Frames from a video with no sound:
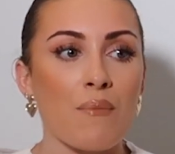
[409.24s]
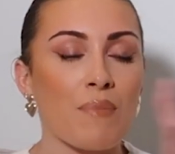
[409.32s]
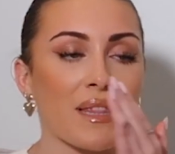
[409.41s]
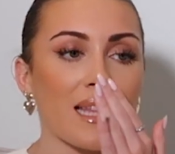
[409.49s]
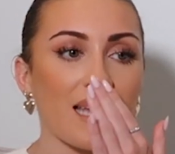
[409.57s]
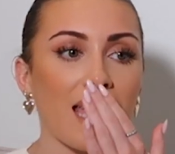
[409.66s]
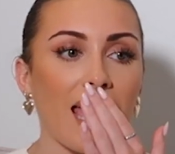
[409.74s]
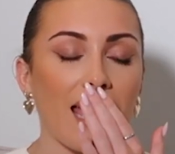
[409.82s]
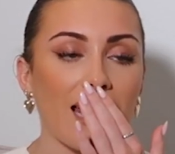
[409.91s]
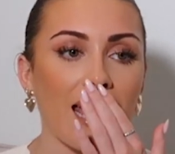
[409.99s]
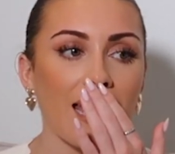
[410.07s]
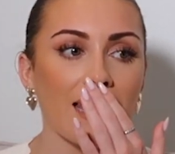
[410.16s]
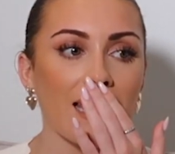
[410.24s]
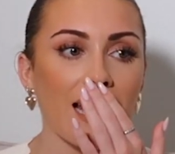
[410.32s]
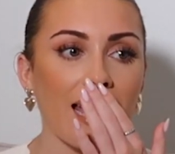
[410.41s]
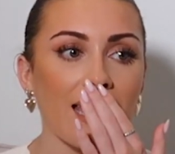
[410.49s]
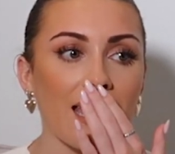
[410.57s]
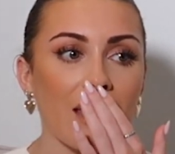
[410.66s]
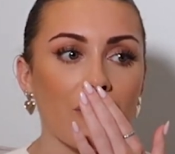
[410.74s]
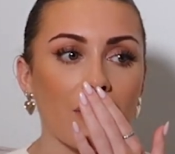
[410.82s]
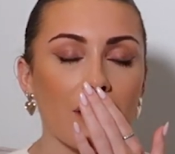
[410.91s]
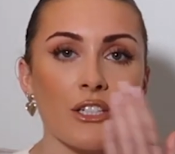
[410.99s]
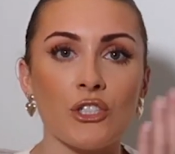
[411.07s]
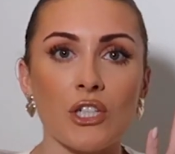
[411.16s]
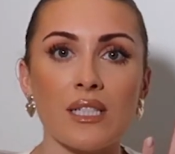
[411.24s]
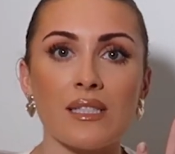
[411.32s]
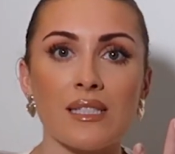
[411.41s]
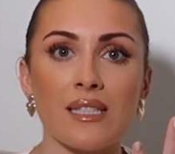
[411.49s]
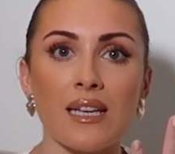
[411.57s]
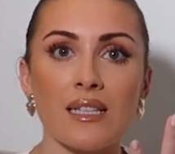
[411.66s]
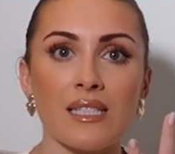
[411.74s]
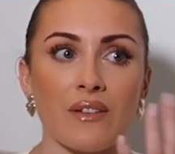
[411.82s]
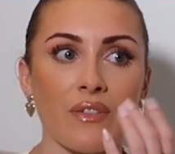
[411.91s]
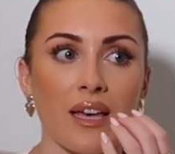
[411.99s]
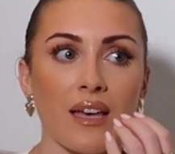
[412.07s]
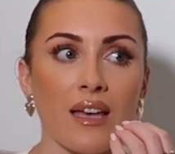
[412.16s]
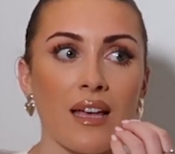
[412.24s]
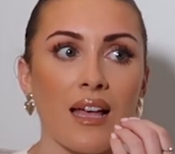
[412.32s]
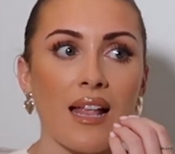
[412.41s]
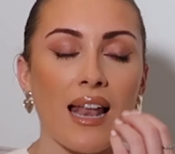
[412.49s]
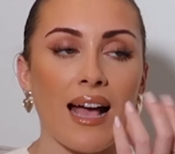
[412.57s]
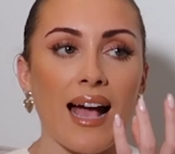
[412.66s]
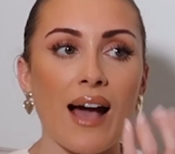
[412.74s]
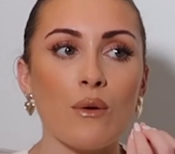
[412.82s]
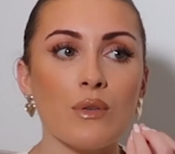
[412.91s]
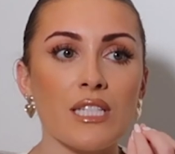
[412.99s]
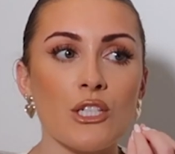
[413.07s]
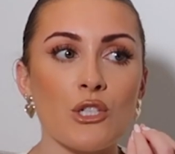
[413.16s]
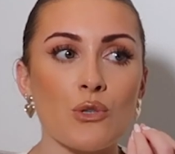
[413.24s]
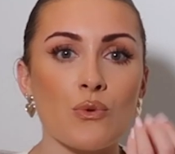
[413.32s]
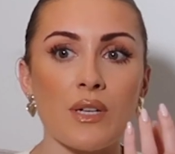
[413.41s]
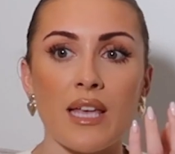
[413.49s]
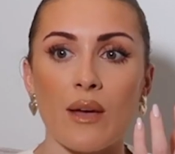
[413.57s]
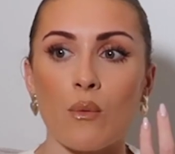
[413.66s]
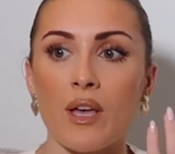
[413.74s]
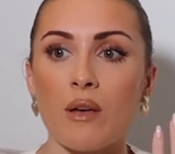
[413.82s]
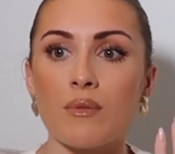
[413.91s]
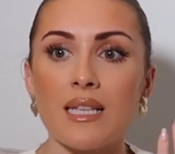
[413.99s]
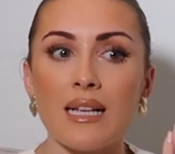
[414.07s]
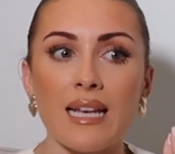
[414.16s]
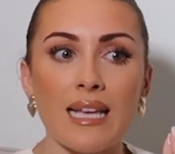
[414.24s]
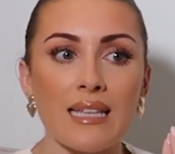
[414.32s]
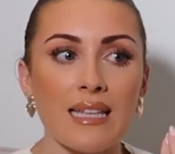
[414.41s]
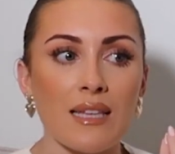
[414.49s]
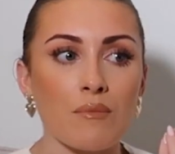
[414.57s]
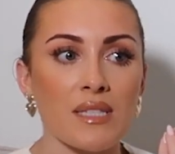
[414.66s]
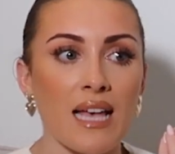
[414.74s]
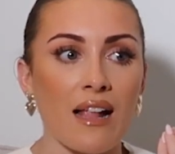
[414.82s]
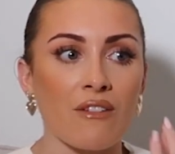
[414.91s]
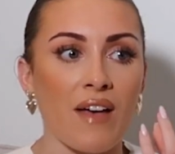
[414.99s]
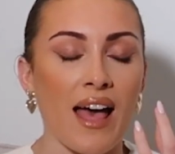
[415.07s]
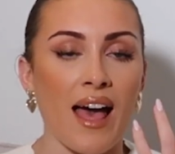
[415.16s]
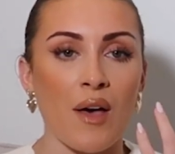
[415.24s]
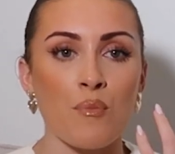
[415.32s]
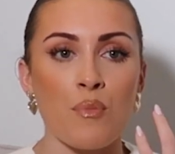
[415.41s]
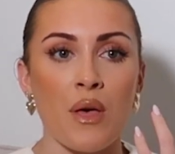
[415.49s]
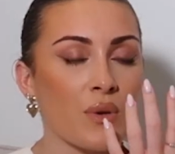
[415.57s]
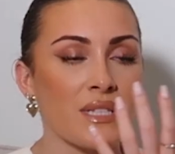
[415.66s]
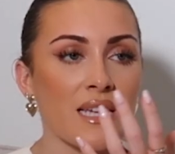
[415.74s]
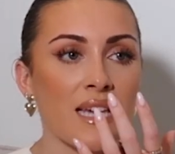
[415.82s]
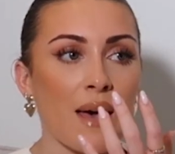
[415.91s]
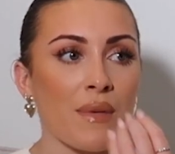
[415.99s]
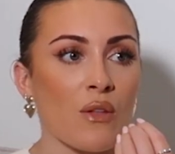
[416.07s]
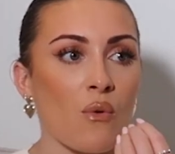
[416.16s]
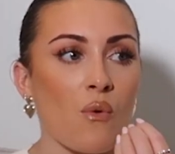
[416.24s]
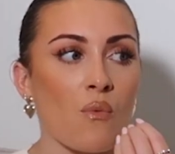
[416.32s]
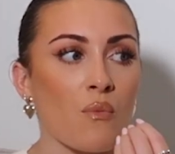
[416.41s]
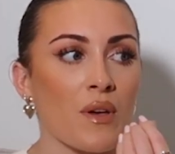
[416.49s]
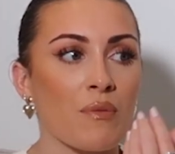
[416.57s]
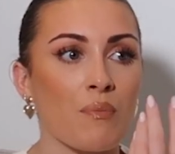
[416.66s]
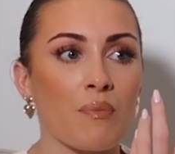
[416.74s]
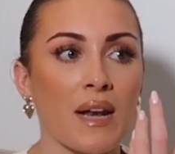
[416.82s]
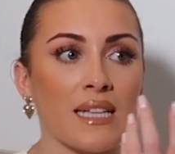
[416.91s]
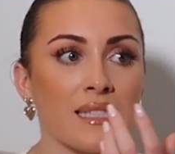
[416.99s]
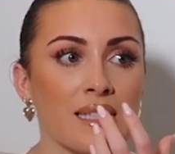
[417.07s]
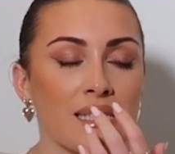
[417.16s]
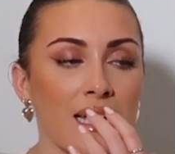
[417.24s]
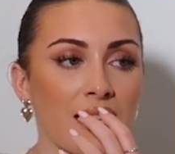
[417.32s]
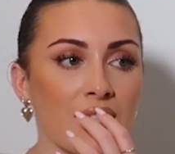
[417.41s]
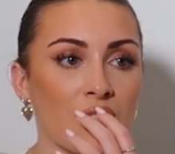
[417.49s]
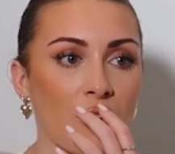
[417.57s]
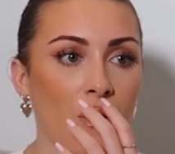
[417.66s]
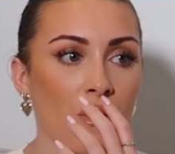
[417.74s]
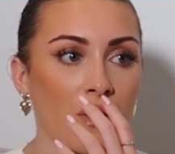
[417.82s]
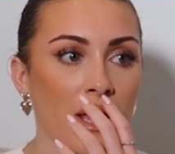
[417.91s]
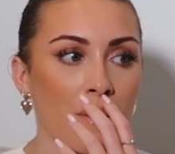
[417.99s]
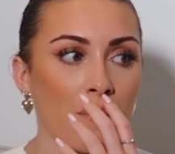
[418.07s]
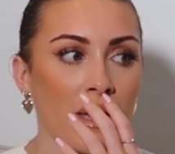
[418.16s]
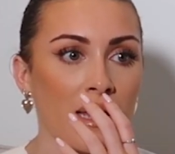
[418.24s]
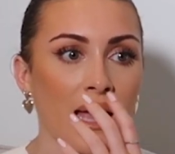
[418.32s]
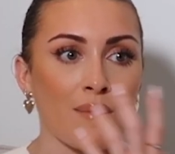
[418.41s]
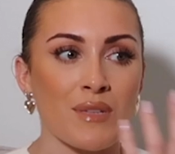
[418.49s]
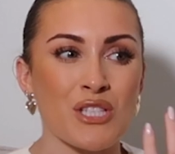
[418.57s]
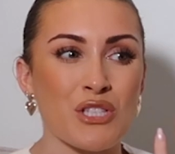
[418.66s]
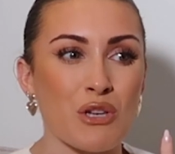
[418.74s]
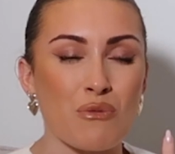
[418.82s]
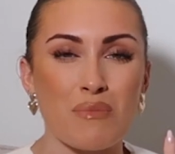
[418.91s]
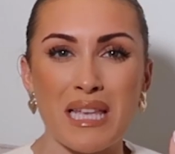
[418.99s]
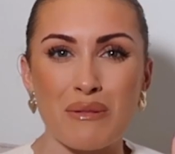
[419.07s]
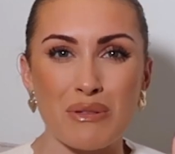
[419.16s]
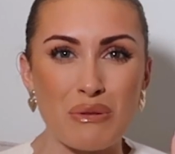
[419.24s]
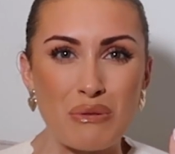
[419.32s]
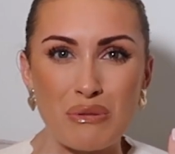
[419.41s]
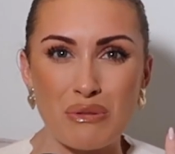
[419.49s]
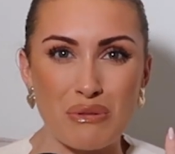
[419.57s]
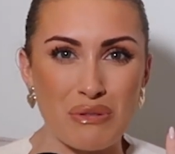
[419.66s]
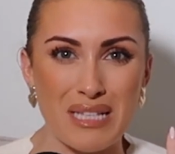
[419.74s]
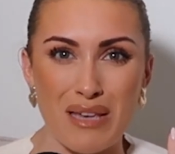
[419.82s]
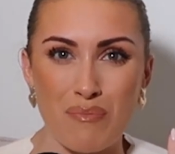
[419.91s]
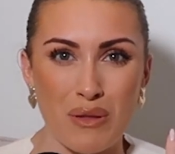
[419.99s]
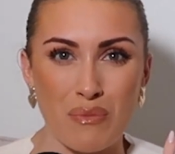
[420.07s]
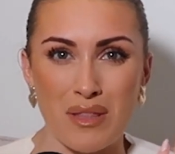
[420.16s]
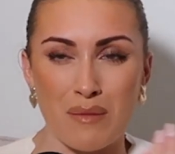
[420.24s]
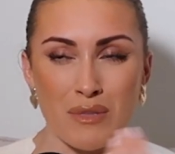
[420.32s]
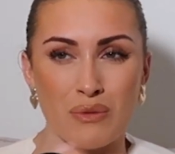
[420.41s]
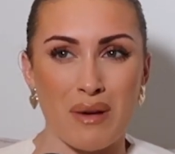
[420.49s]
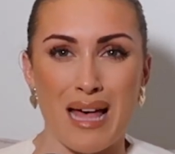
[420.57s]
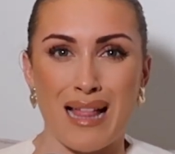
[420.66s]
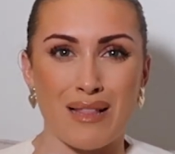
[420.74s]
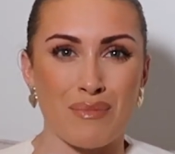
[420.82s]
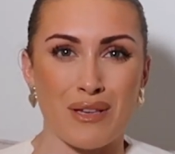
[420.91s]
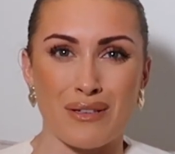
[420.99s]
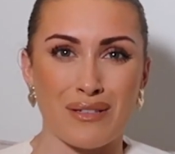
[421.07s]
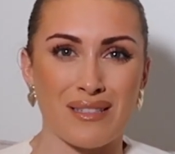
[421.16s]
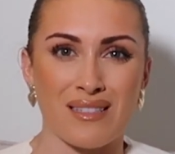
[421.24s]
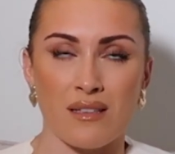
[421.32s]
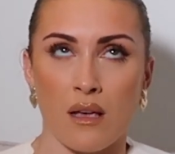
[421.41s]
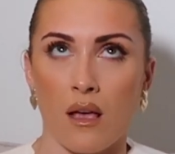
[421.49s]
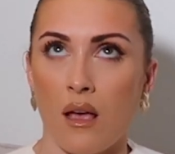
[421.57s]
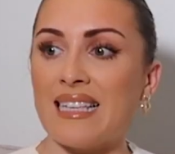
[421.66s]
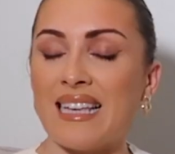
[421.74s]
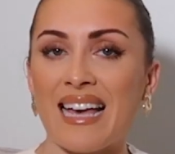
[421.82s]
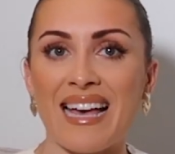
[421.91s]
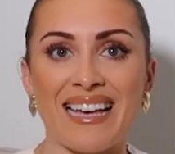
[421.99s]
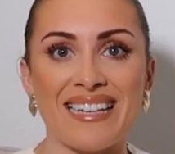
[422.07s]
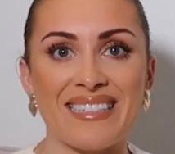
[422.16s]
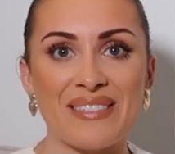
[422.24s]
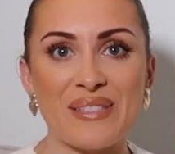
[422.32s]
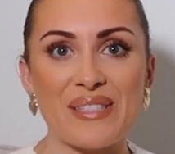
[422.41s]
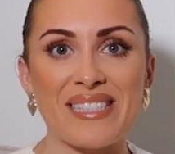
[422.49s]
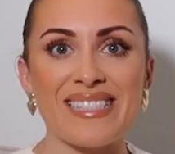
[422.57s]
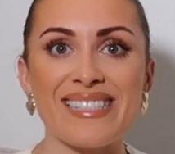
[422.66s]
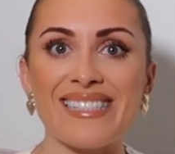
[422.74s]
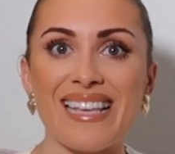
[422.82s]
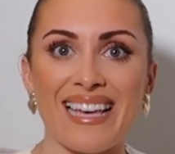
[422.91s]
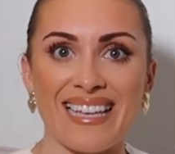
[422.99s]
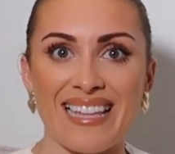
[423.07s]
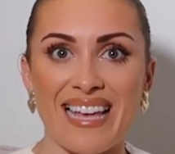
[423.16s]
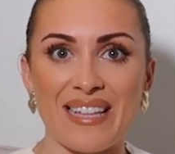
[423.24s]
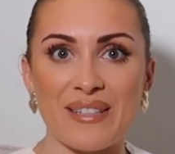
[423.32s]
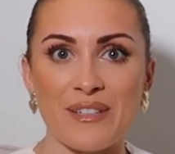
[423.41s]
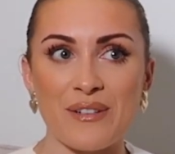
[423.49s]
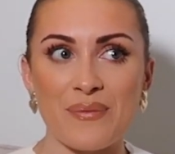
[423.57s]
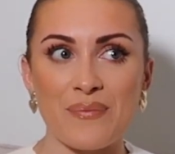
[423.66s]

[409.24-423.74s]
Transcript: But the killing, like, even the logistics of it, like, how was he doing it? Where was he cleaning himself up? Was he coming home with bloodstains on him? And I'm assuming he was also sleeping with them as well, because, yeah, sickening.